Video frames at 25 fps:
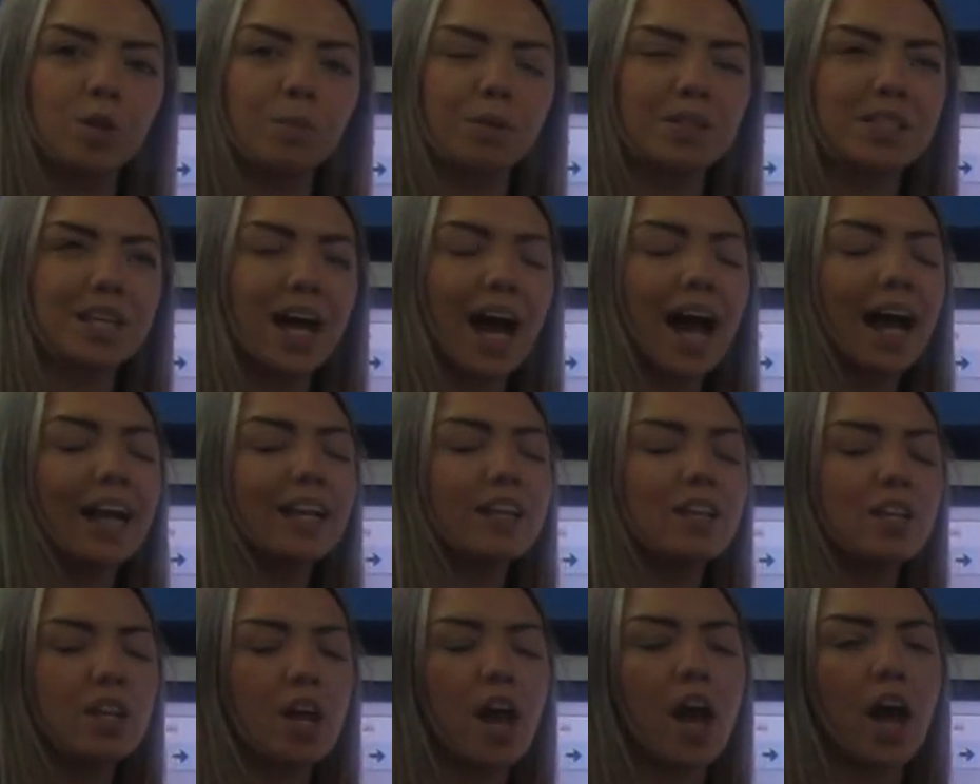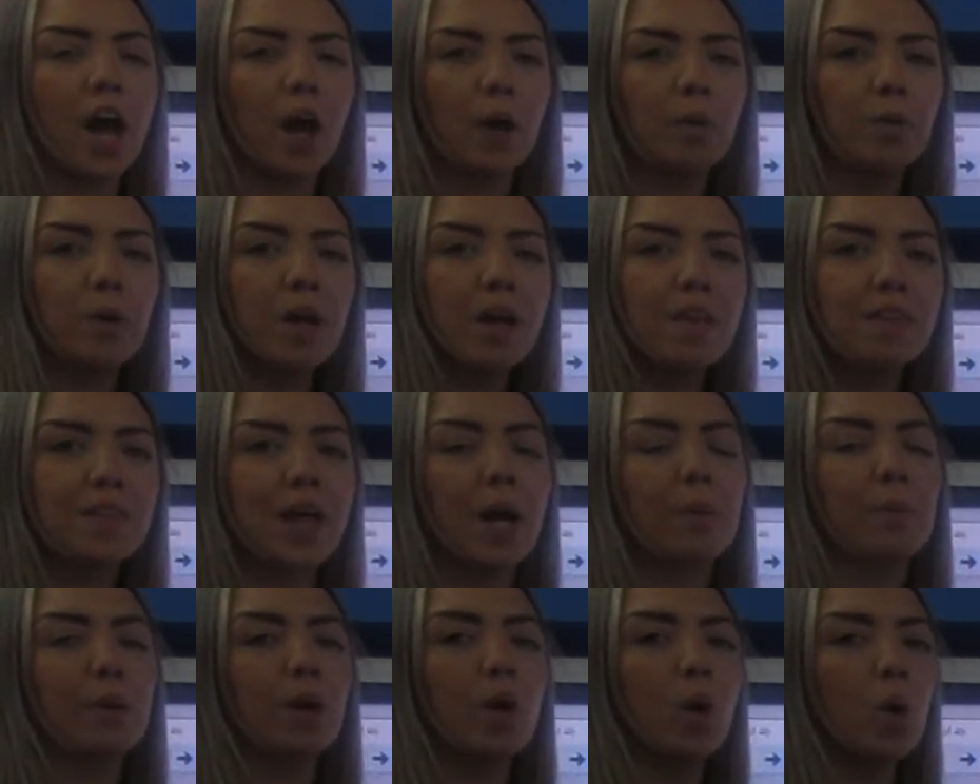But I know
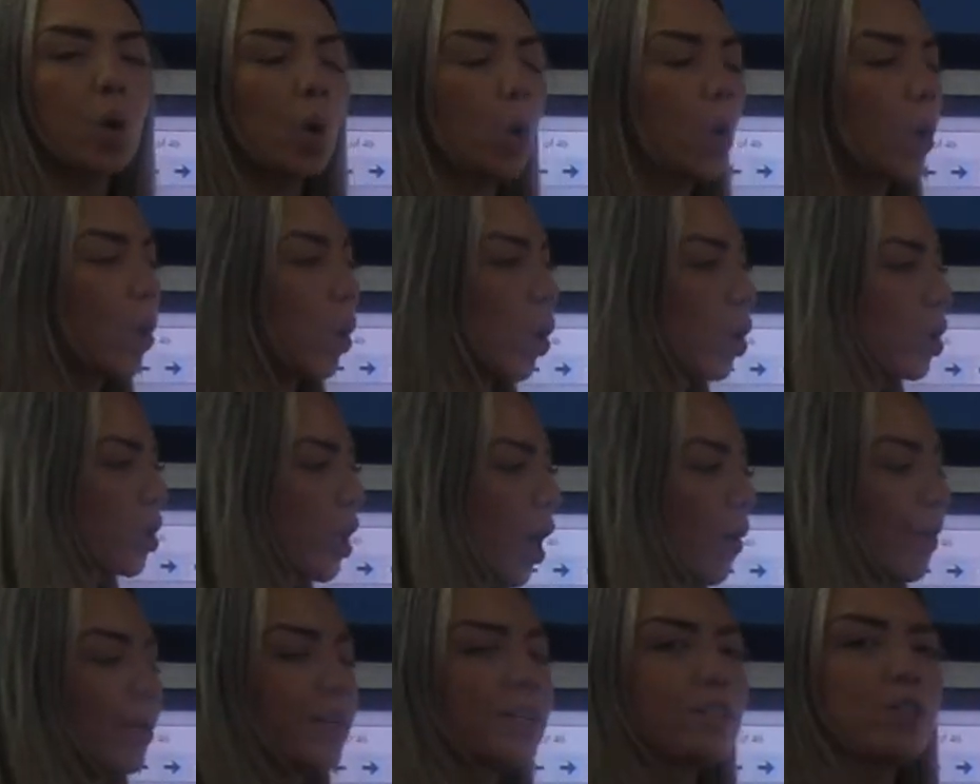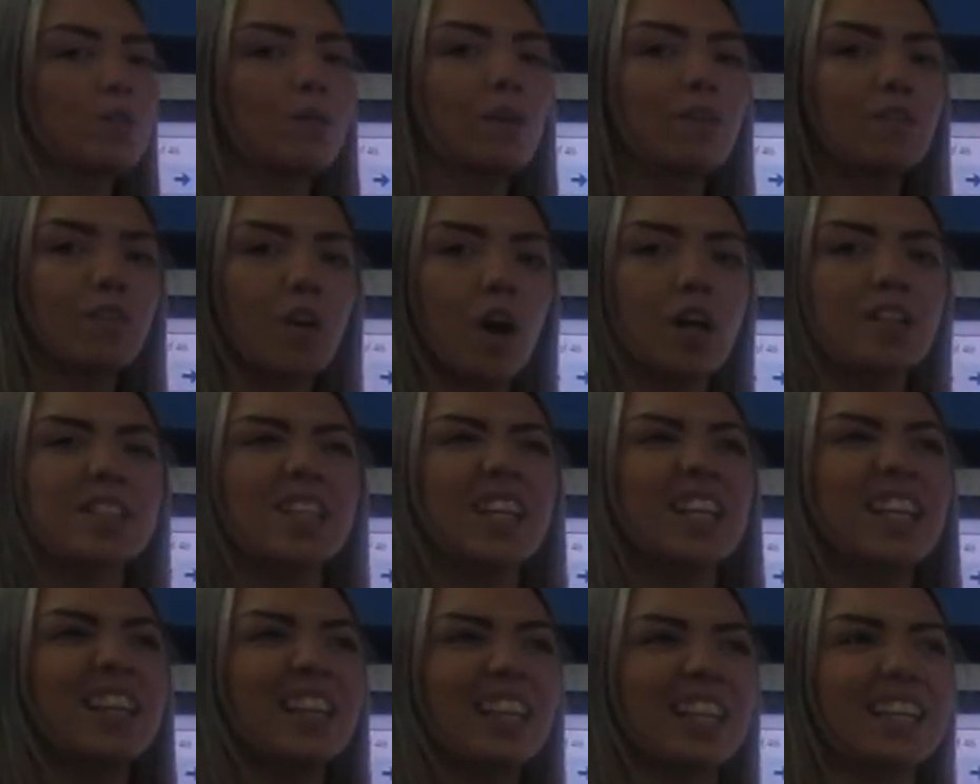that we're all going to have got
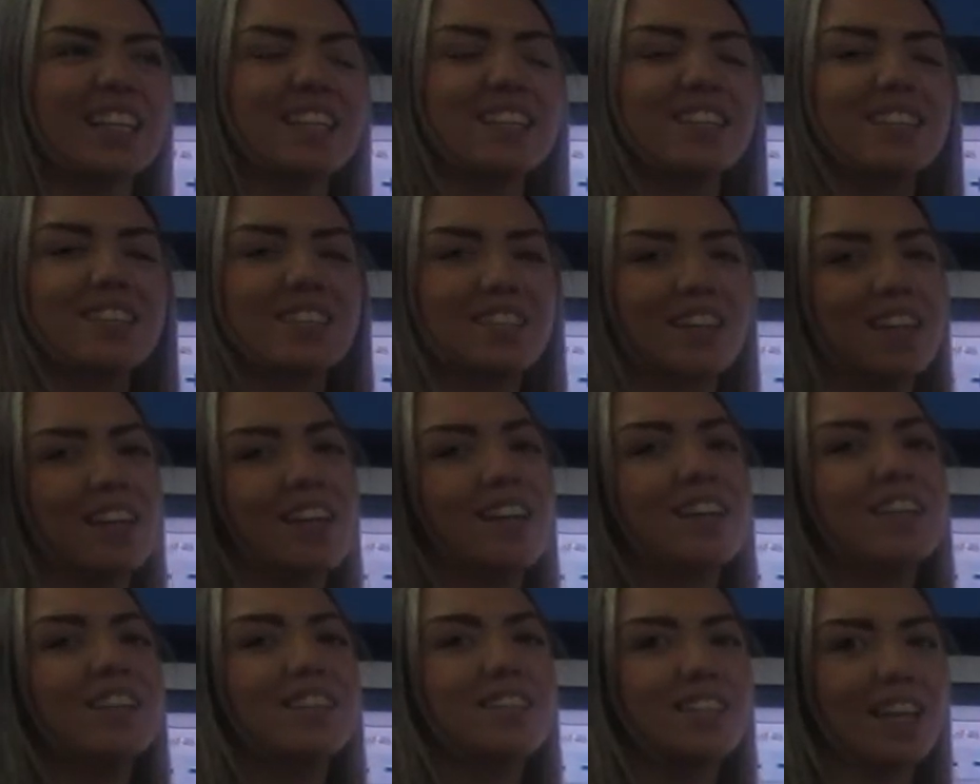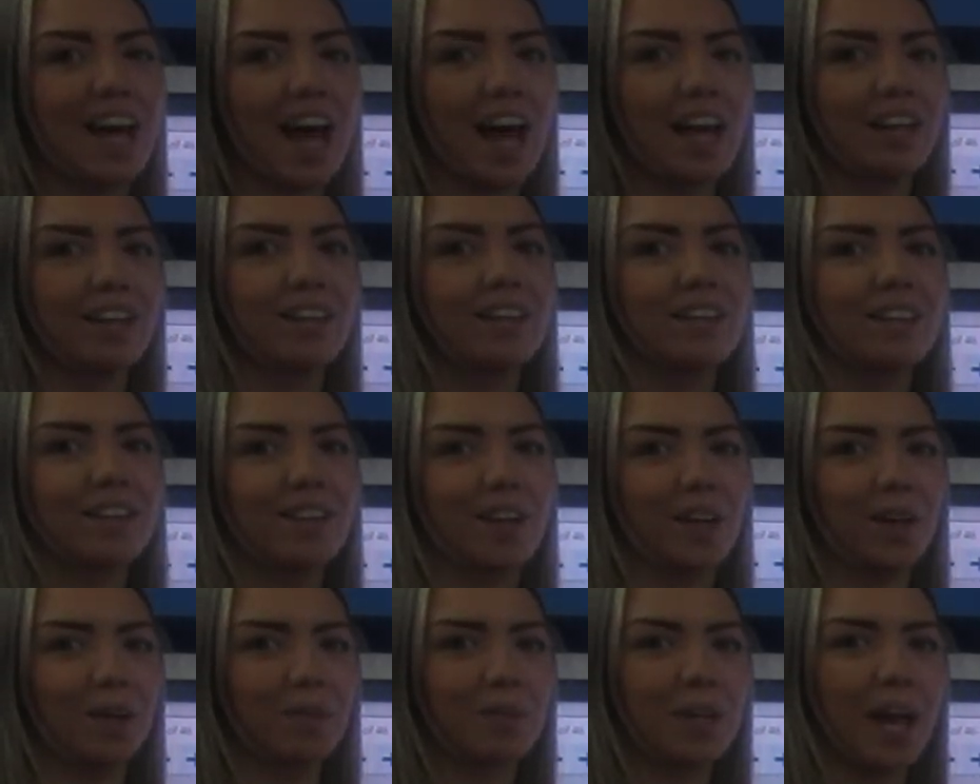at least 10,
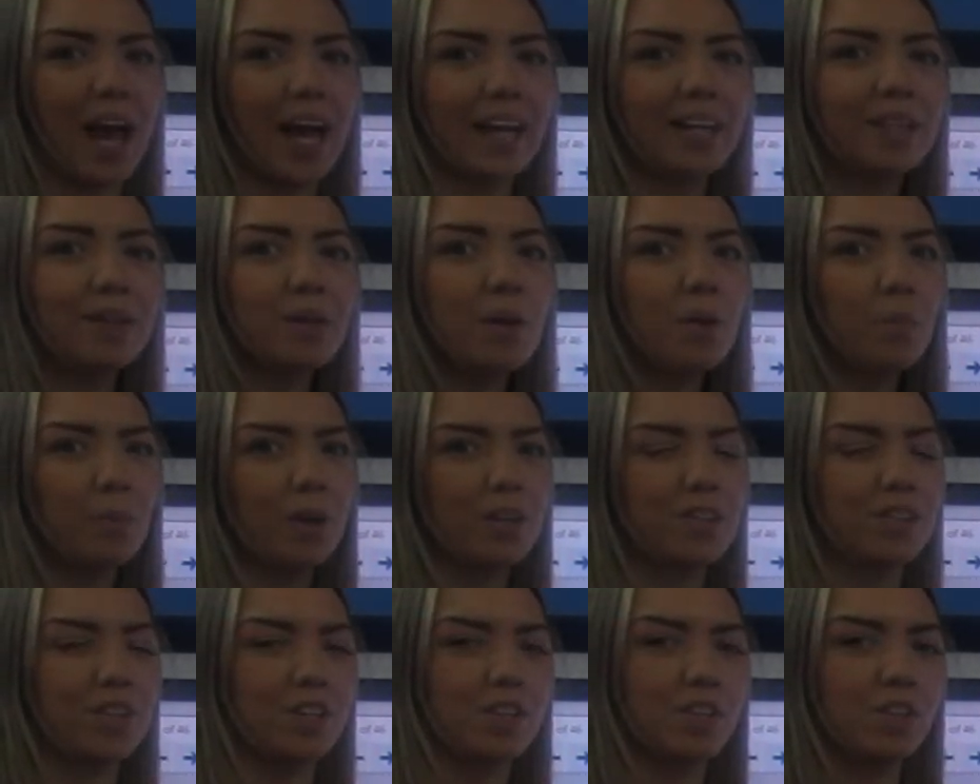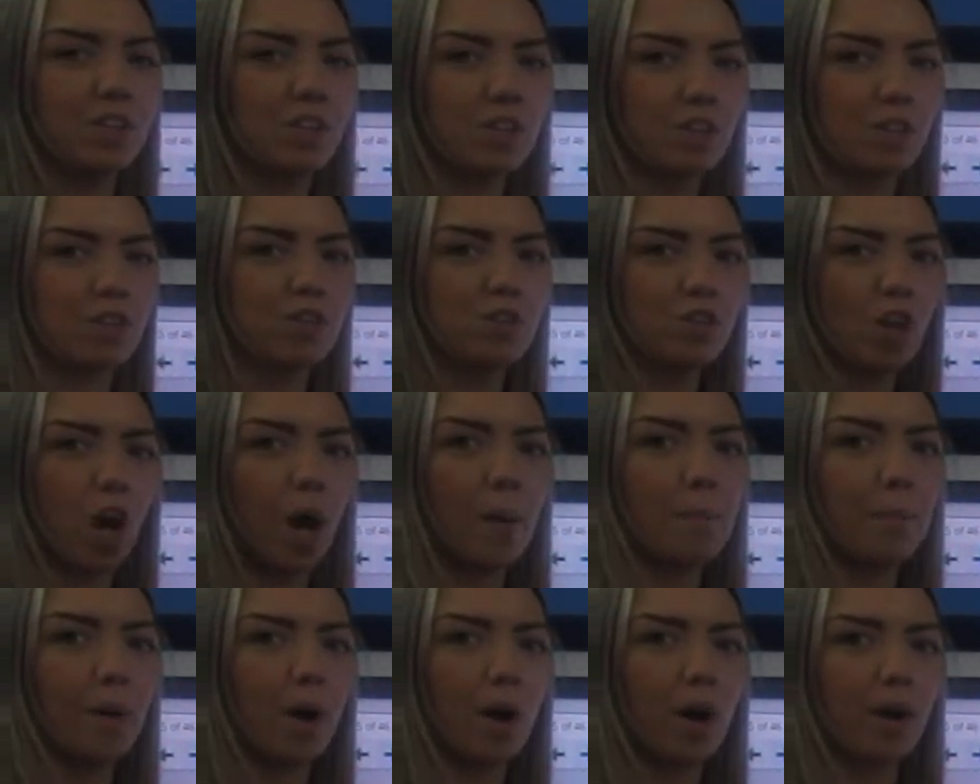okay? Which is
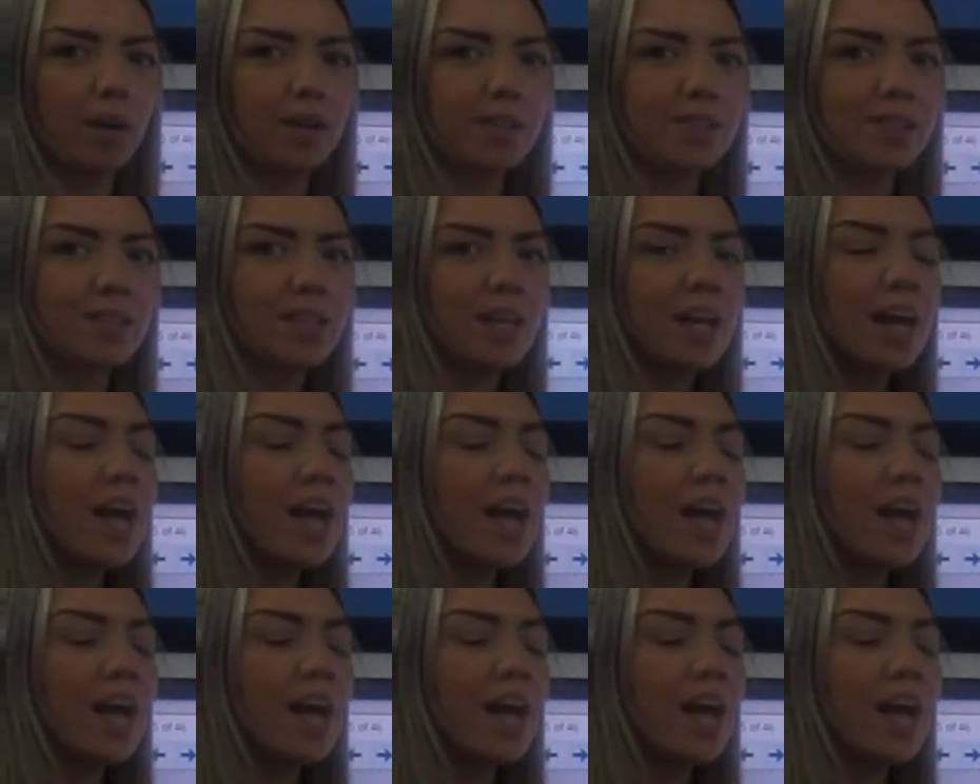top marks.